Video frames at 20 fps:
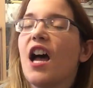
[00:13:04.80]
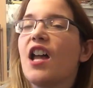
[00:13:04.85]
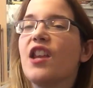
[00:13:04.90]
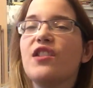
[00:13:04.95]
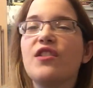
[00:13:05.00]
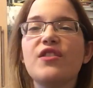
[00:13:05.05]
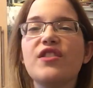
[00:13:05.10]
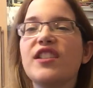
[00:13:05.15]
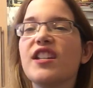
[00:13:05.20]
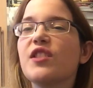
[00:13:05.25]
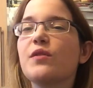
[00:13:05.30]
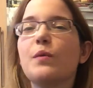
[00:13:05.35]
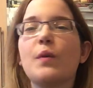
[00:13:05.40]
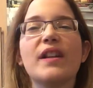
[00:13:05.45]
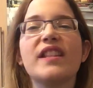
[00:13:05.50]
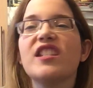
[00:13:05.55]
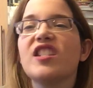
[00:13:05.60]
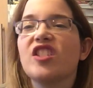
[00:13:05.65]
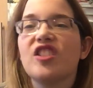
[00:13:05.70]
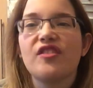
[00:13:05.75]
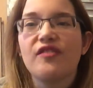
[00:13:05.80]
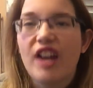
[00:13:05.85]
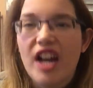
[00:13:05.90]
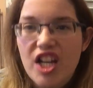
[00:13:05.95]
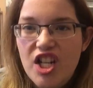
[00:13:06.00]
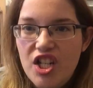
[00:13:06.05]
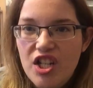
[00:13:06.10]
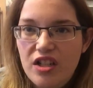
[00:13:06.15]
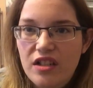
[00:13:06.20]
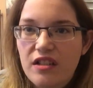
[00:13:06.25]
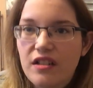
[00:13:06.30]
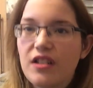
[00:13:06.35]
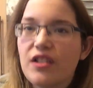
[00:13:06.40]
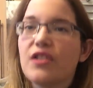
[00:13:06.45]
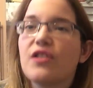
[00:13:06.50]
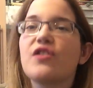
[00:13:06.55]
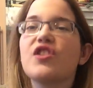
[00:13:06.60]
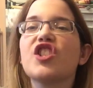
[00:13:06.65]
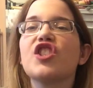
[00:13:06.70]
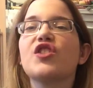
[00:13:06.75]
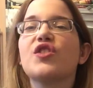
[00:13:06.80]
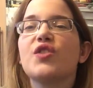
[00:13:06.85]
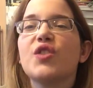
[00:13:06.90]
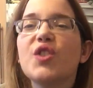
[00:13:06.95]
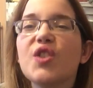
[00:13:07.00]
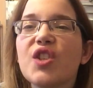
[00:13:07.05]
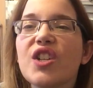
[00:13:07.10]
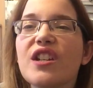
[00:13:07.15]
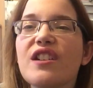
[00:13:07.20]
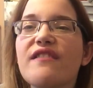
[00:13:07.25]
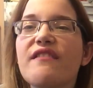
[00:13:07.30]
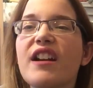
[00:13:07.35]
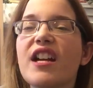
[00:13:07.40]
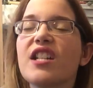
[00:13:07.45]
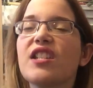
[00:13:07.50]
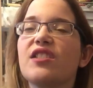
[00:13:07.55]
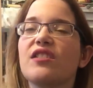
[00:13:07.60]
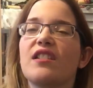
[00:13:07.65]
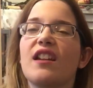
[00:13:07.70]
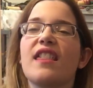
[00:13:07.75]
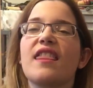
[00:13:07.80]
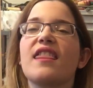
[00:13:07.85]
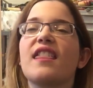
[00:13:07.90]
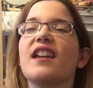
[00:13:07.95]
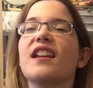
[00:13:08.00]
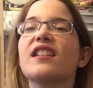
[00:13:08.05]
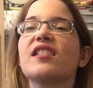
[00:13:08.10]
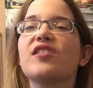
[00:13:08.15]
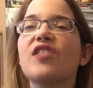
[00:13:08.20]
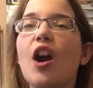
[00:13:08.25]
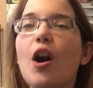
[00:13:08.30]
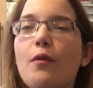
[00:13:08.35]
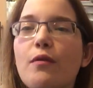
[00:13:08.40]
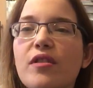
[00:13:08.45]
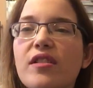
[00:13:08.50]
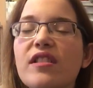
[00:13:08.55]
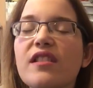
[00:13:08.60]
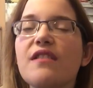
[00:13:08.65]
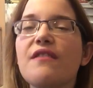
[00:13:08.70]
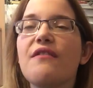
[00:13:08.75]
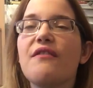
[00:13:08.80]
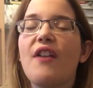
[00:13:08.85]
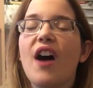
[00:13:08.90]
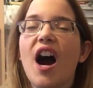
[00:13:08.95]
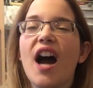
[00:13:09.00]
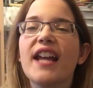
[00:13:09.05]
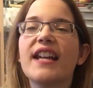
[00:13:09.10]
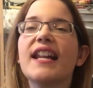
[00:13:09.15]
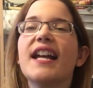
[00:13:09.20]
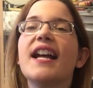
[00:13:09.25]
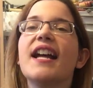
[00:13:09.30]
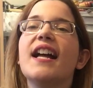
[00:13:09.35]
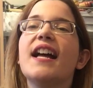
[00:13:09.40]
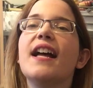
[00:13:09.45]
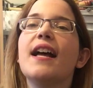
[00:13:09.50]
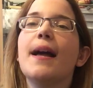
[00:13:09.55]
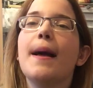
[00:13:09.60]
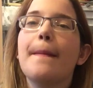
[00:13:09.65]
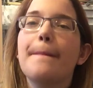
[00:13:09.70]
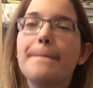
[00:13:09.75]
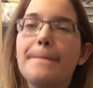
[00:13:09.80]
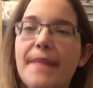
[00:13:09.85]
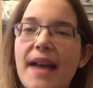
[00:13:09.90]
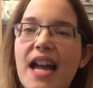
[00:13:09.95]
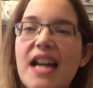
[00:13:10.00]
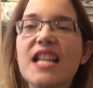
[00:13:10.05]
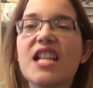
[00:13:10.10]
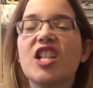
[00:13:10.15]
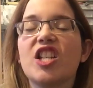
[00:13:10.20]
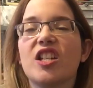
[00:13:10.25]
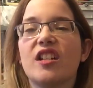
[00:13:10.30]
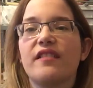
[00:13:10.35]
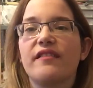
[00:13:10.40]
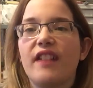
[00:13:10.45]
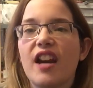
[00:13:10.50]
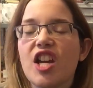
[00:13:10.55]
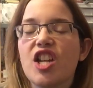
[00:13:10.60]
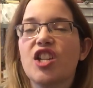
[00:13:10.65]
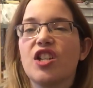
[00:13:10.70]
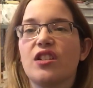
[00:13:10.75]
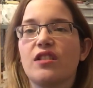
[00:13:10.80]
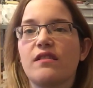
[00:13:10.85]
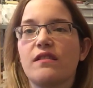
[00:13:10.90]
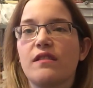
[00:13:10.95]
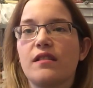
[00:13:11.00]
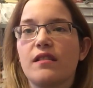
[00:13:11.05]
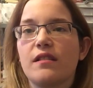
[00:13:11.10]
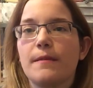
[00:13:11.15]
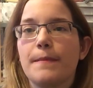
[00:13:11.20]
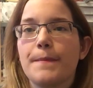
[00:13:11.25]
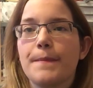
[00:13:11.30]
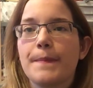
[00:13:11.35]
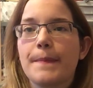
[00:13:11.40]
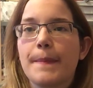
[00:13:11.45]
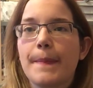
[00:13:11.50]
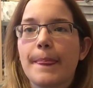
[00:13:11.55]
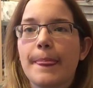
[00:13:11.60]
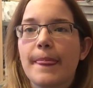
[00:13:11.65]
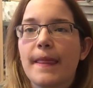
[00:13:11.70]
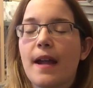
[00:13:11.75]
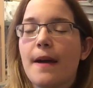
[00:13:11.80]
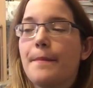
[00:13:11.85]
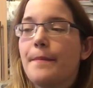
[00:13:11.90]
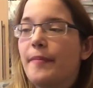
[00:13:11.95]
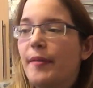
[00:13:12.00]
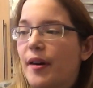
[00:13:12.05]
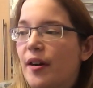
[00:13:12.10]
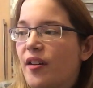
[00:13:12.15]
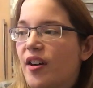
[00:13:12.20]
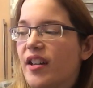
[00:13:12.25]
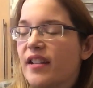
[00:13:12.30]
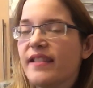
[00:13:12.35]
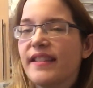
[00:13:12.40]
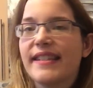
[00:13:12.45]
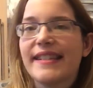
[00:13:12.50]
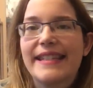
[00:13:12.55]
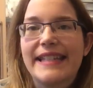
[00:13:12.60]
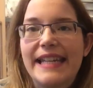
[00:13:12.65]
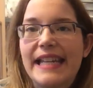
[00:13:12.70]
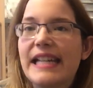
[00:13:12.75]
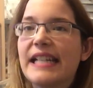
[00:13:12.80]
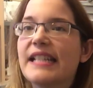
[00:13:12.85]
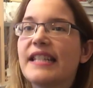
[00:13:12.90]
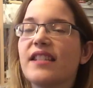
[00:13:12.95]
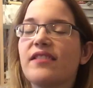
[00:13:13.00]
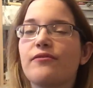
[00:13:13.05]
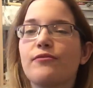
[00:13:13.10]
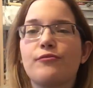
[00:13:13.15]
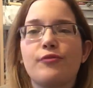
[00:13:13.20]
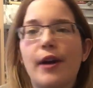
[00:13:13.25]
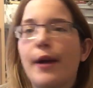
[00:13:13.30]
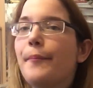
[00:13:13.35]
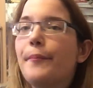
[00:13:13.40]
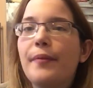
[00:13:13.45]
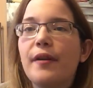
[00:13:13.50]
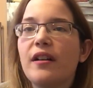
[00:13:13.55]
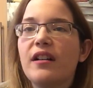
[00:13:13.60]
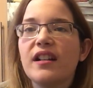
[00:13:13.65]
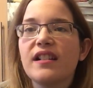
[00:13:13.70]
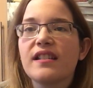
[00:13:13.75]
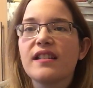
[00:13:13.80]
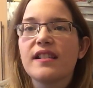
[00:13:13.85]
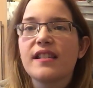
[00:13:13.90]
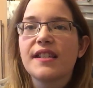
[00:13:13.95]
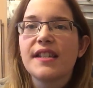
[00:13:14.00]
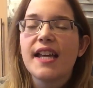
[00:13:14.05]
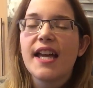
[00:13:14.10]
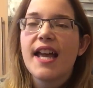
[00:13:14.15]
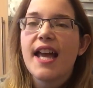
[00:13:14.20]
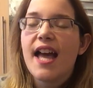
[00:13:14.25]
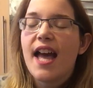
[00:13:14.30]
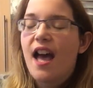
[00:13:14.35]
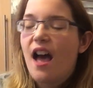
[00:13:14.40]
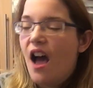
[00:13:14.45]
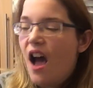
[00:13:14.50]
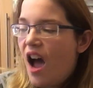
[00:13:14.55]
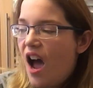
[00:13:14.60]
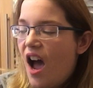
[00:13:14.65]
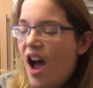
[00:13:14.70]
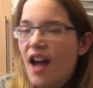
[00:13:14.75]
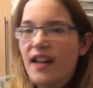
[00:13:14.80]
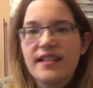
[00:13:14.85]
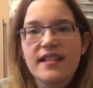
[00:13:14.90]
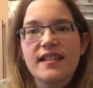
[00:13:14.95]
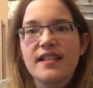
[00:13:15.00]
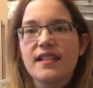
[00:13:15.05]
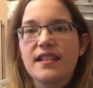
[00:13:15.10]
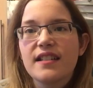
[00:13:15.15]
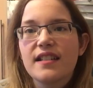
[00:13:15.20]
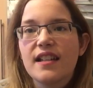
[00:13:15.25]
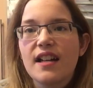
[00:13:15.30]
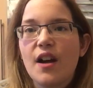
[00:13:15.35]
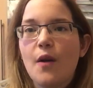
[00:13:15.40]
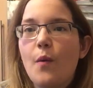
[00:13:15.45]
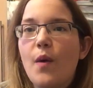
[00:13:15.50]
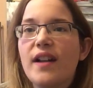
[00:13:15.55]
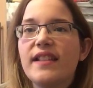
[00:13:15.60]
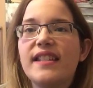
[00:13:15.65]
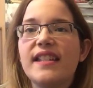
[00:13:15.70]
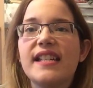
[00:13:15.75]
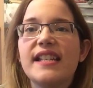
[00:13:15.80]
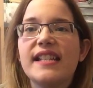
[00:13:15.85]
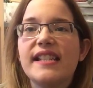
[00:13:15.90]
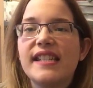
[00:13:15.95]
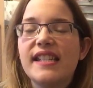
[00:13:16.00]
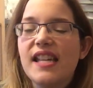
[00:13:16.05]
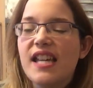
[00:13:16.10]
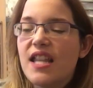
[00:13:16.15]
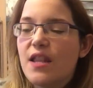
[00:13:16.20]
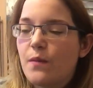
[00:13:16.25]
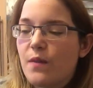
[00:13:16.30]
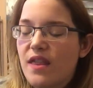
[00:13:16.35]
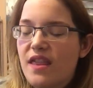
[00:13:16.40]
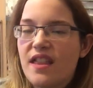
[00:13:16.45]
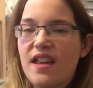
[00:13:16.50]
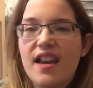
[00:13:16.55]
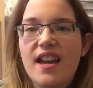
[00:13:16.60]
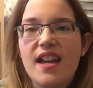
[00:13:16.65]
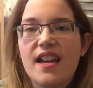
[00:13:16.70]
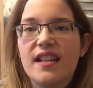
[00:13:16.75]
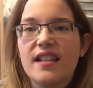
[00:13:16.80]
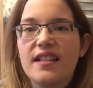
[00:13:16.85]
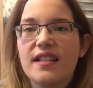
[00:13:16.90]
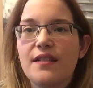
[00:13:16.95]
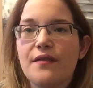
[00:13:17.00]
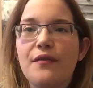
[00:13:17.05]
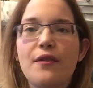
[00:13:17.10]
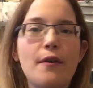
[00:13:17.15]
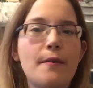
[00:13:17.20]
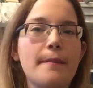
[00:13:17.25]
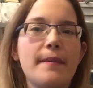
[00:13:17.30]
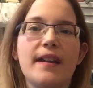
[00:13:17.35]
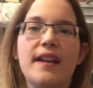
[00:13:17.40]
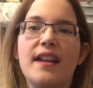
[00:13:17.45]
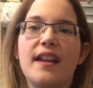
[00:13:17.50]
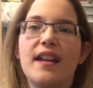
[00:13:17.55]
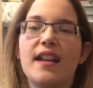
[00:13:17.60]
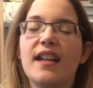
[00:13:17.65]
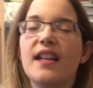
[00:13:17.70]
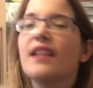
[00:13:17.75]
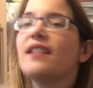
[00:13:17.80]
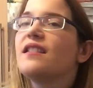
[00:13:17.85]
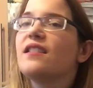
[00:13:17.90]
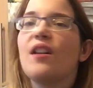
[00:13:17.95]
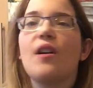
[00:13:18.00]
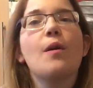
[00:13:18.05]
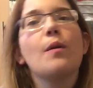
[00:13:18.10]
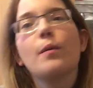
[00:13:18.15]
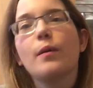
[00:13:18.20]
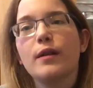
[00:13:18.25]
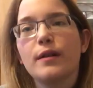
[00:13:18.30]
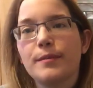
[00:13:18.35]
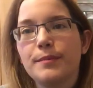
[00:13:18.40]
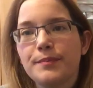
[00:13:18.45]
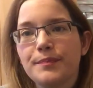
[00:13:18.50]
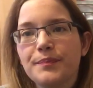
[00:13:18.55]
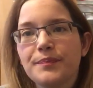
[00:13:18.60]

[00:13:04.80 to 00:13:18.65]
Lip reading: not just one generation, not just two generations. I think Star Wars defined many generations. Parents, kids, grandparents. And what they did with this, for me, is over.